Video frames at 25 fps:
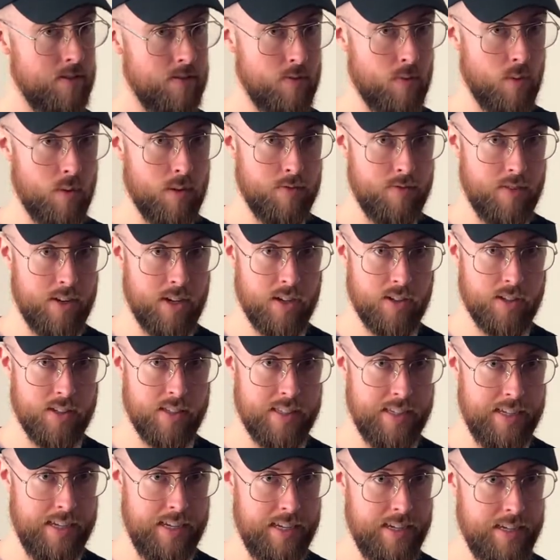fourth finger
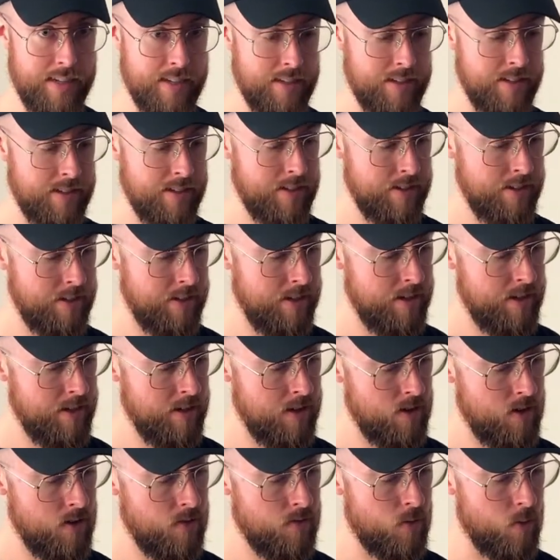C,
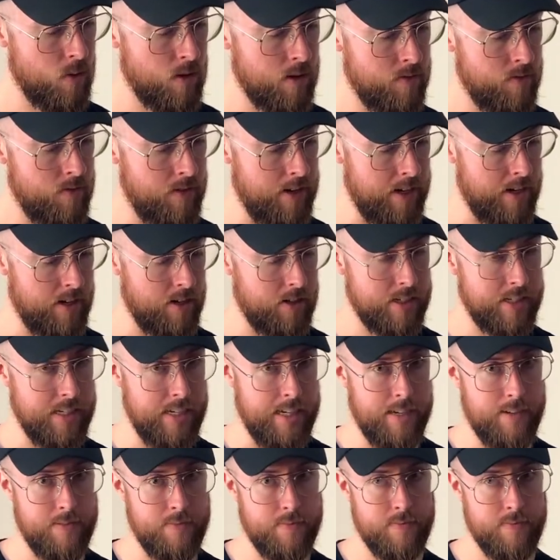fourth finger D.